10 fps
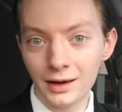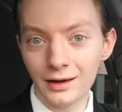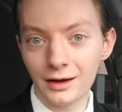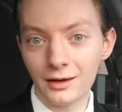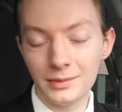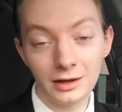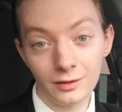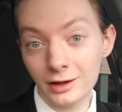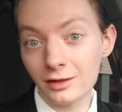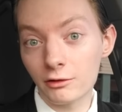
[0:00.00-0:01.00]
I mean, at
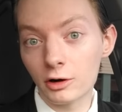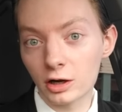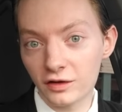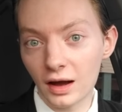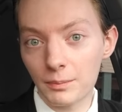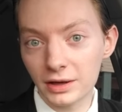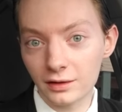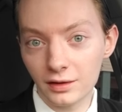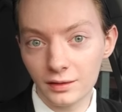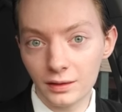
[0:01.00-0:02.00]
least there are
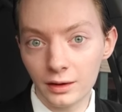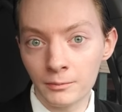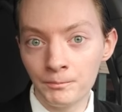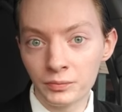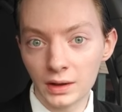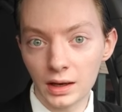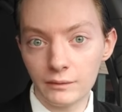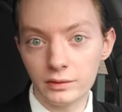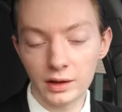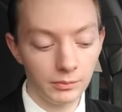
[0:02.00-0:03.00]
toppings in there, and
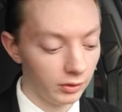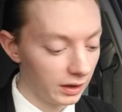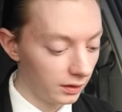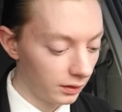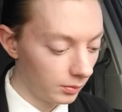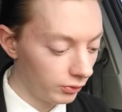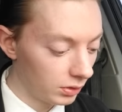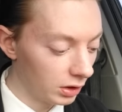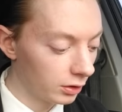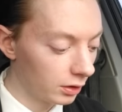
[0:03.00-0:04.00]
everything blends in
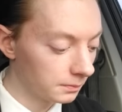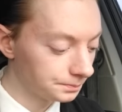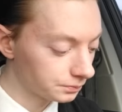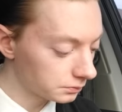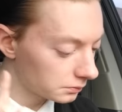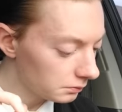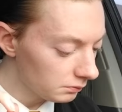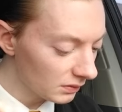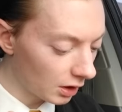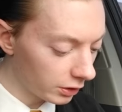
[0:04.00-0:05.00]
pretty good.
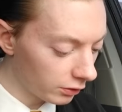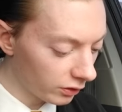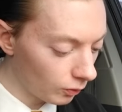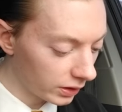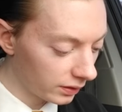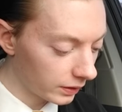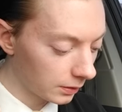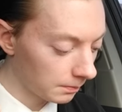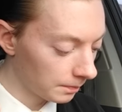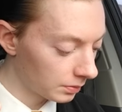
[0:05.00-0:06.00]
Now, here's the one
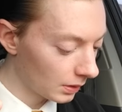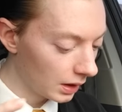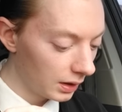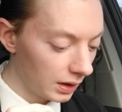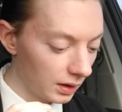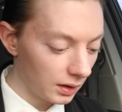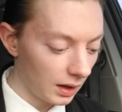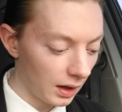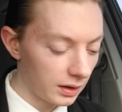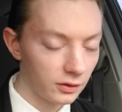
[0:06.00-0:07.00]
thing.
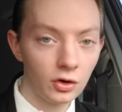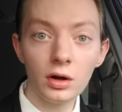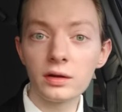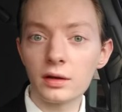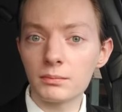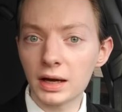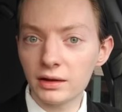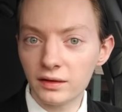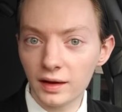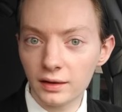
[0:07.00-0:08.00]
As good as it
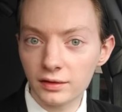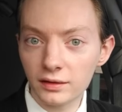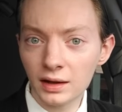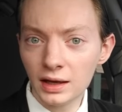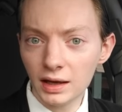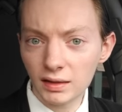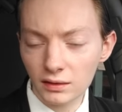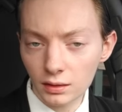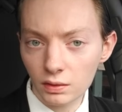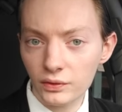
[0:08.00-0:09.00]
might taste, it
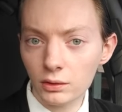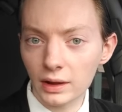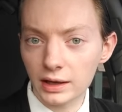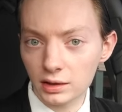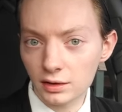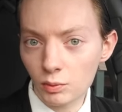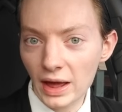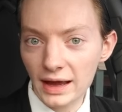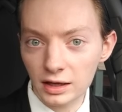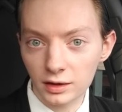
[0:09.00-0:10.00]
does feel like it is
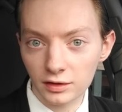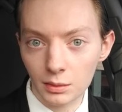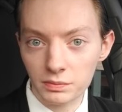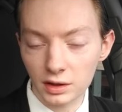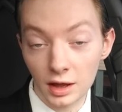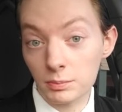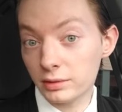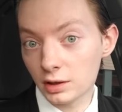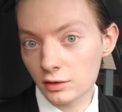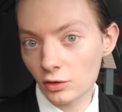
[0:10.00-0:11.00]
lacking something, that
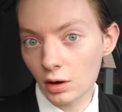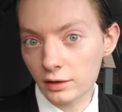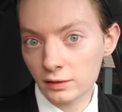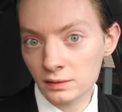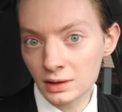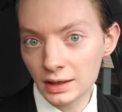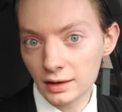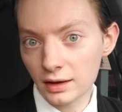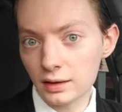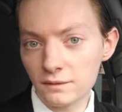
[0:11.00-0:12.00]
being sauce.
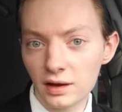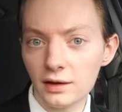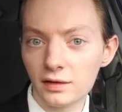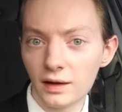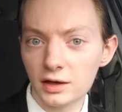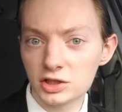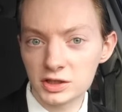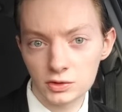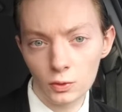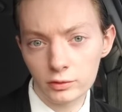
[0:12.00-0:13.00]
Kind of tastes like
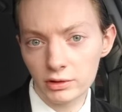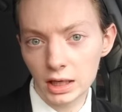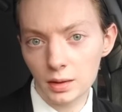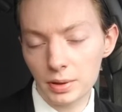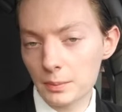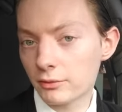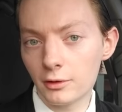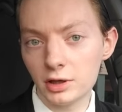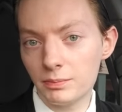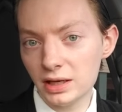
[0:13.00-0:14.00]
just ordering a
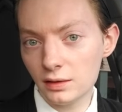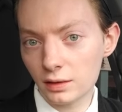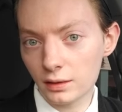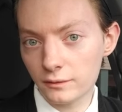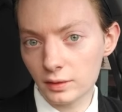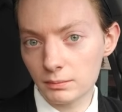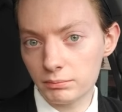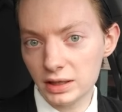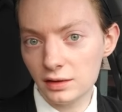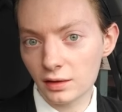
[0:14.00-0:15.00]
pepperoni pizza from
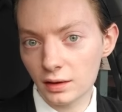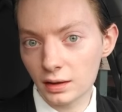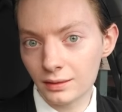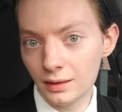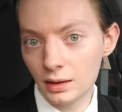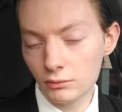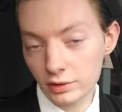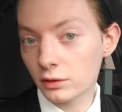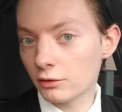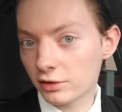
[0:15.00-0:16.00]
Pizza Hut
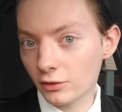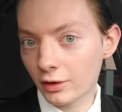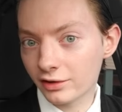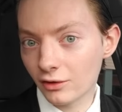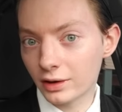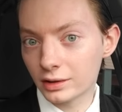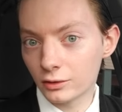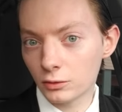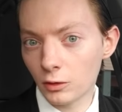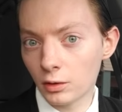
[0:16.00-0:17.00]
with no sauce on it
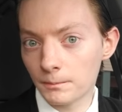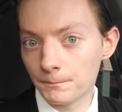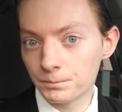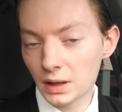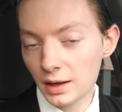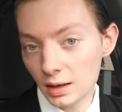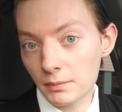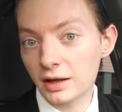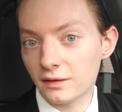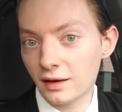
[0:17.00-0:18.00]
at all. It
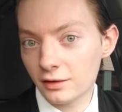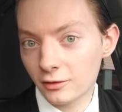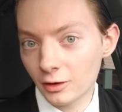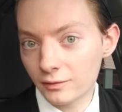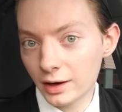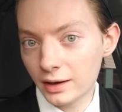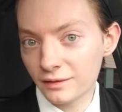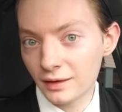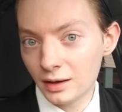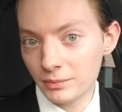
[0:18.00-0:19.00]
might taste all right,
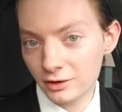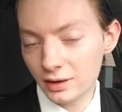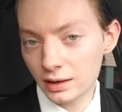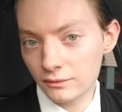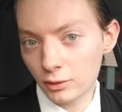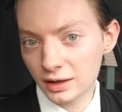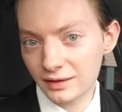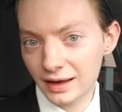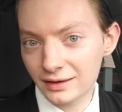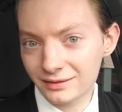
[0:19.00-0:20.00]
but you kind of want
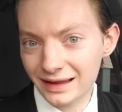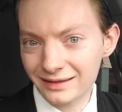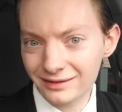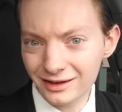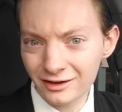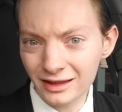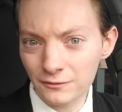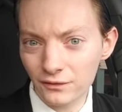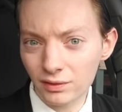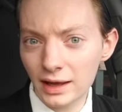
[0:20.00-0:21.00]
that, you know, that
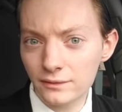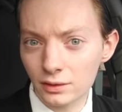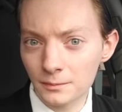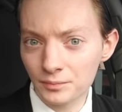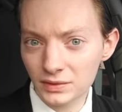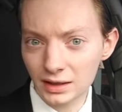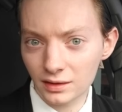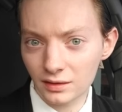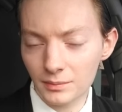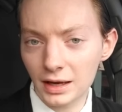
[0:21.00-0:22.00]
flavor that
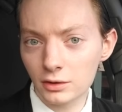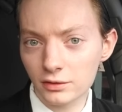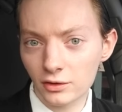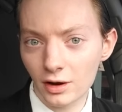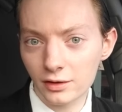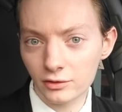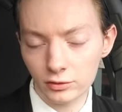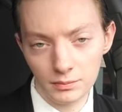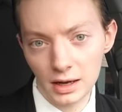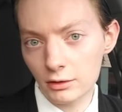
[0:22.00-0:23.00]
the tomato sauce or
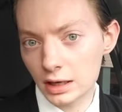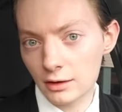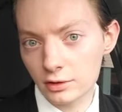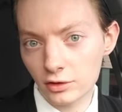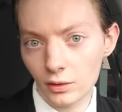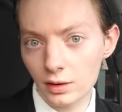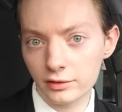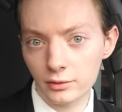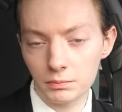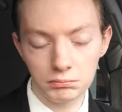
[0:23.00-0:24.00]
the marinara
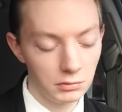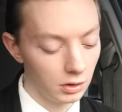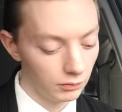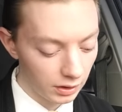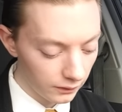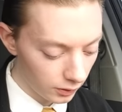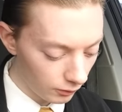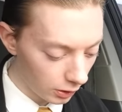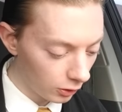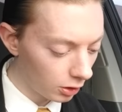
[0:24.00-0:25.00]
sauce or, you know, whatever you
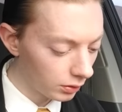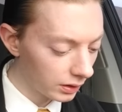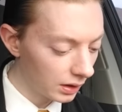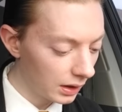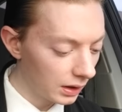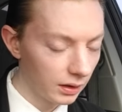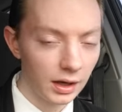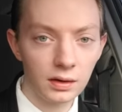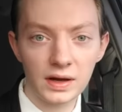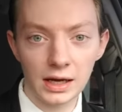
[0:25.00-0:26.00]
want to call it,
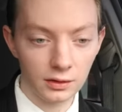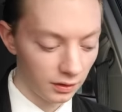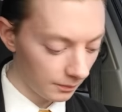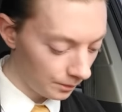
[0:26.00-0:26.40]
kind of adds.